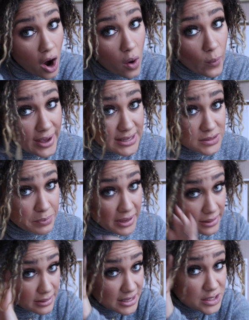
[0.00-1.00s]
always
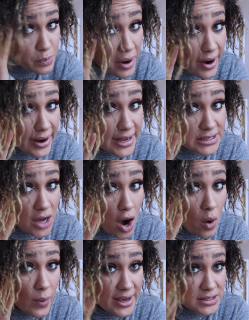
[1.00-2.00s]
been, this part has
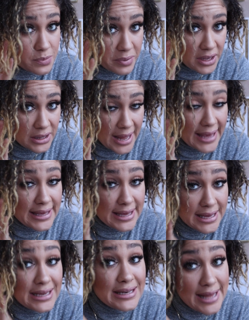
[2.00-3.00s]
always been like
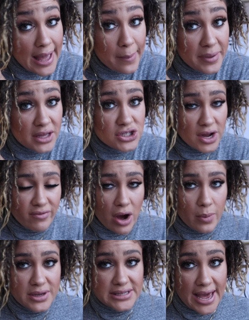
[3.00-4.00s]
heat damage. I've
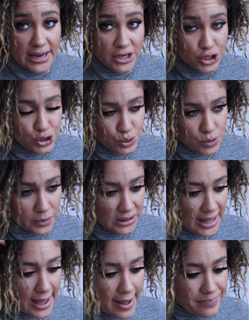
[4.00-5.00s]
always had issues with
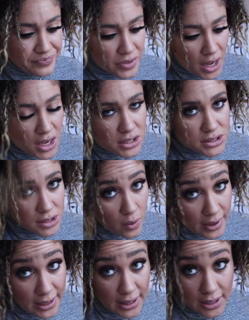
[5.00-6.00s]
that. So
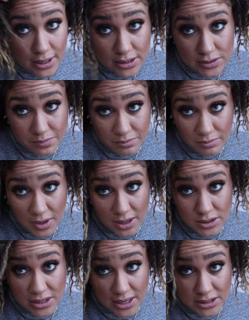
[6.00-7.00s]

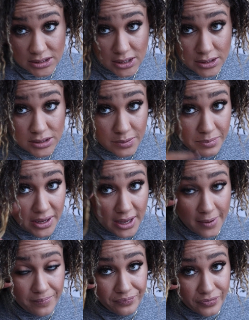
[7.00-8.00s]
it does tend to
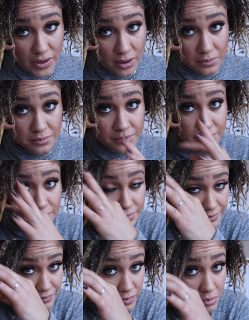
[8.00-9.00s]
be
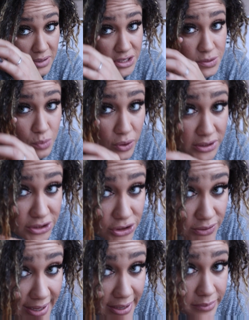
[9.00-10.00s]
much more
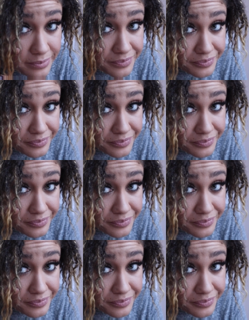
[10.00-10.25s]
straight,